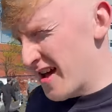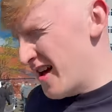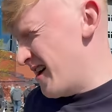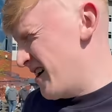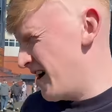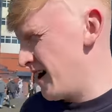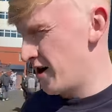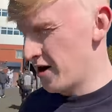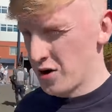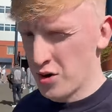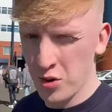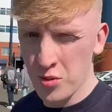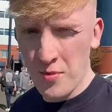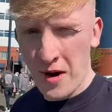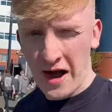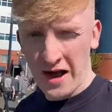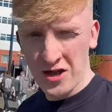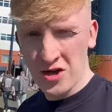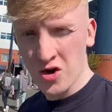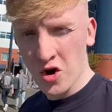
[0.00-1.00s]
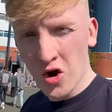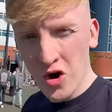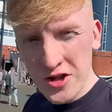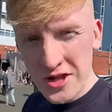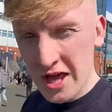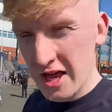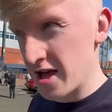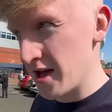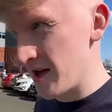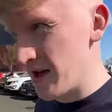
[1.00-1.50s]
Oh my god,
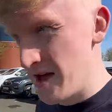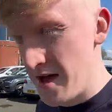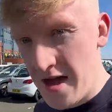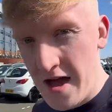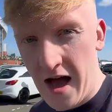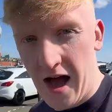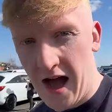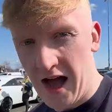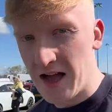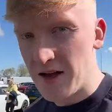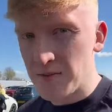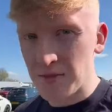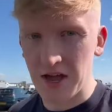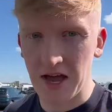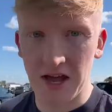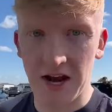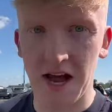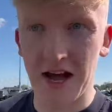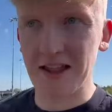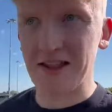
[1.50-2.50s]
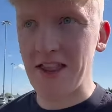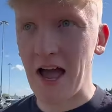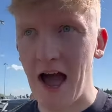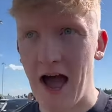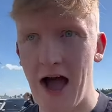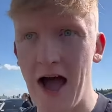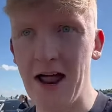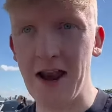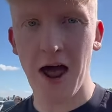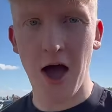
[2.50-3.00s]
I am getting a
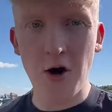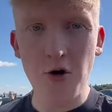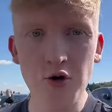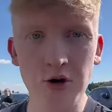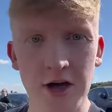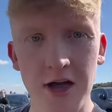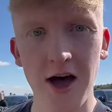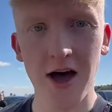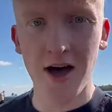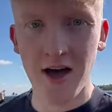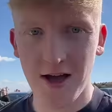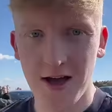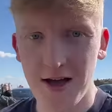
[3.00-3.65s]
tan out here.